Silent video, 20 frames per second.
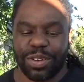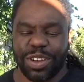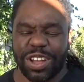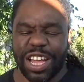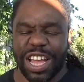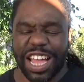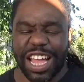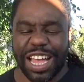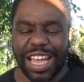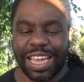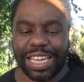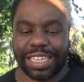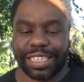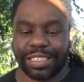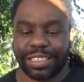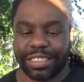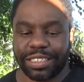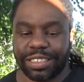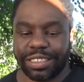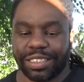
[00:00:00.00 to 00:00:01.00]
Go ahead, we
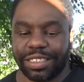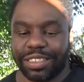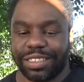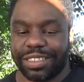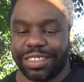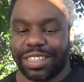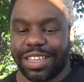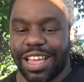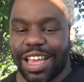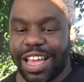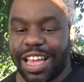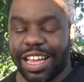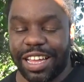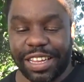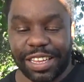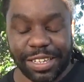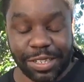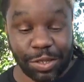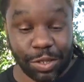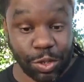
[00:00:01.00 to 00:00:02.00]
ready. Ah.
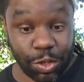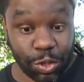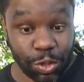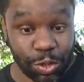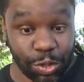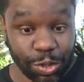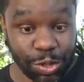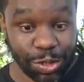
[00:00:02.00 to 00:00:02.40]
De Niro the